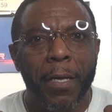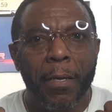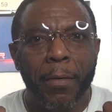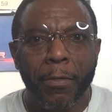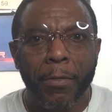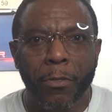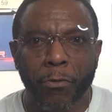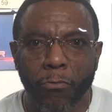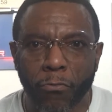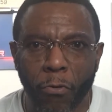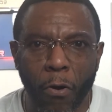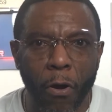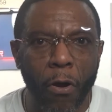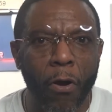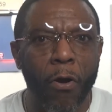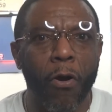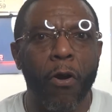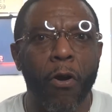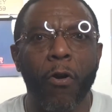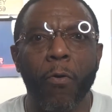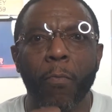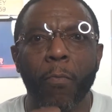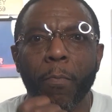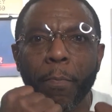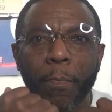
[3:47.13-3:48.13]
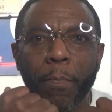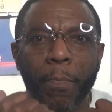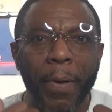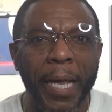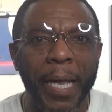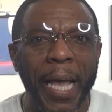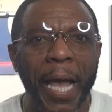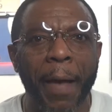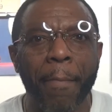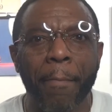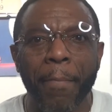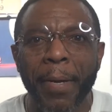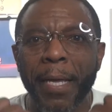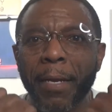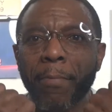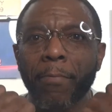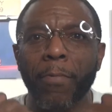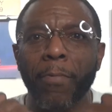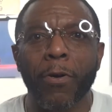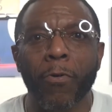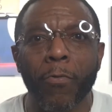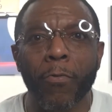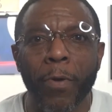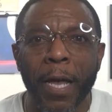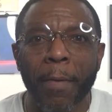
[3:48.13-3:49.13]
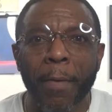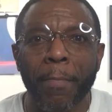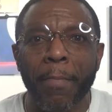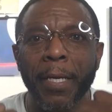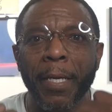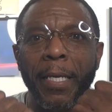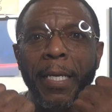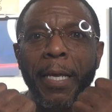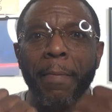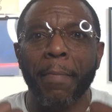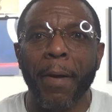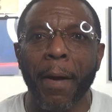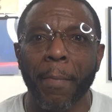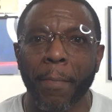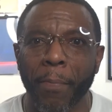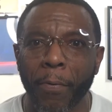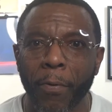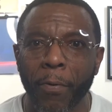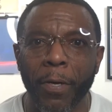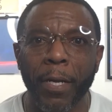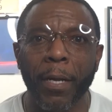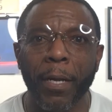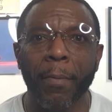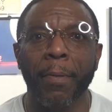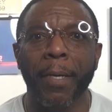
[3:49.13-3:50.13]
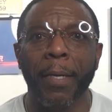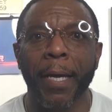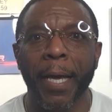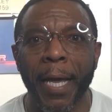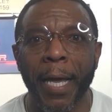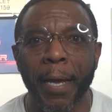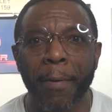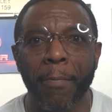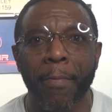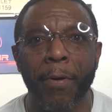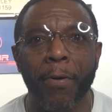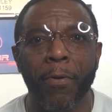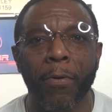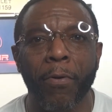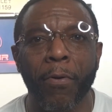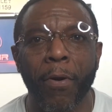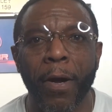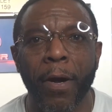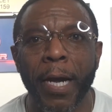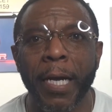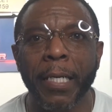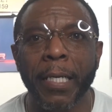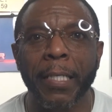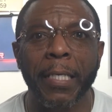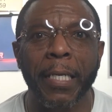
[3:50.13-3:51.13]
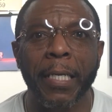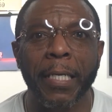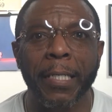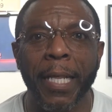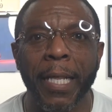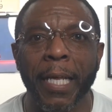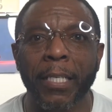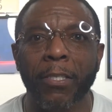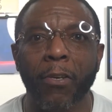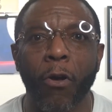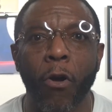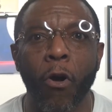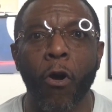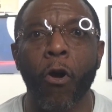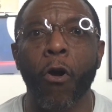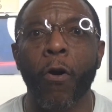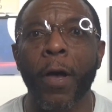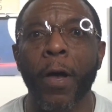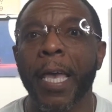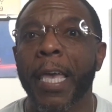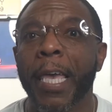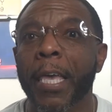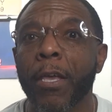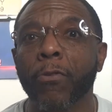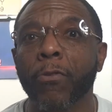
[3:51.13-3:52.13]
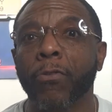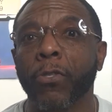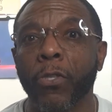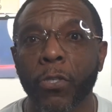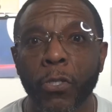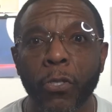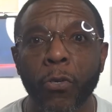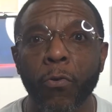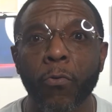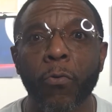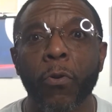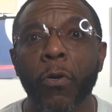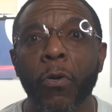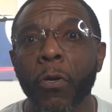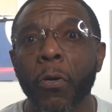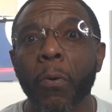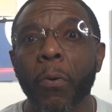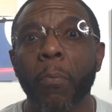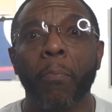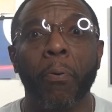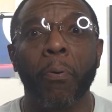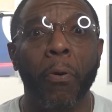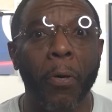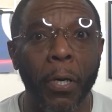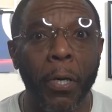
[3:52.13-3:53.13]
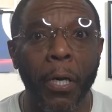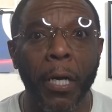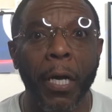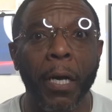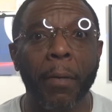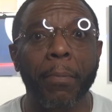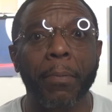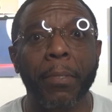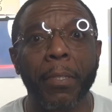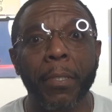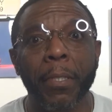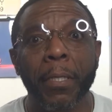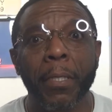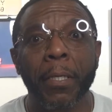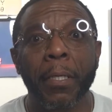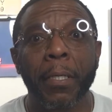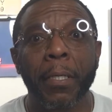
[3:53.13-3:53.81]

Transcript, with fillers: strong, got me the one who helped me get my pull-up game real crazy because that's all he used to do. Pull-ups,